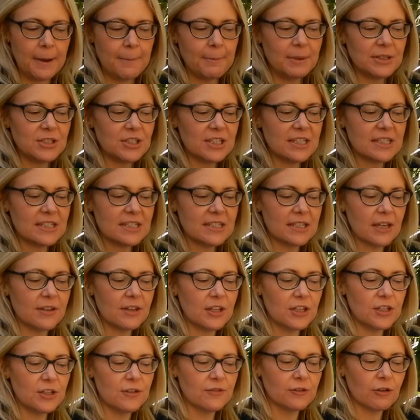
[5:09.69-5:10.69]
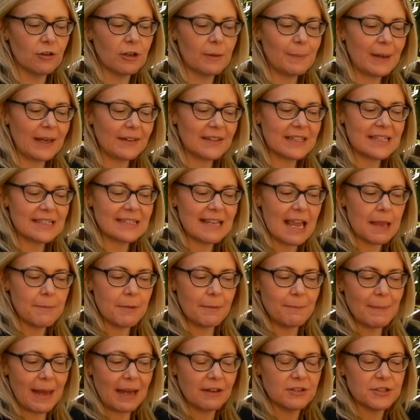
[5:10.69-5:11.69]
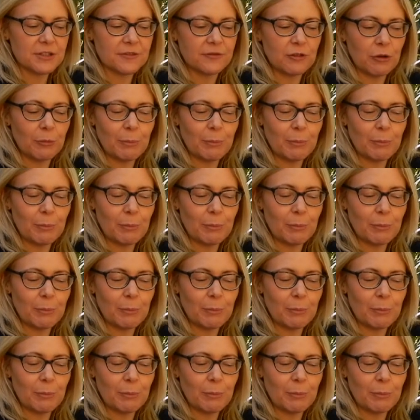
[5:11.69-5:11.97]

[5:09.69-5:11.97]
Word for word: But just so that you've got about the same amount of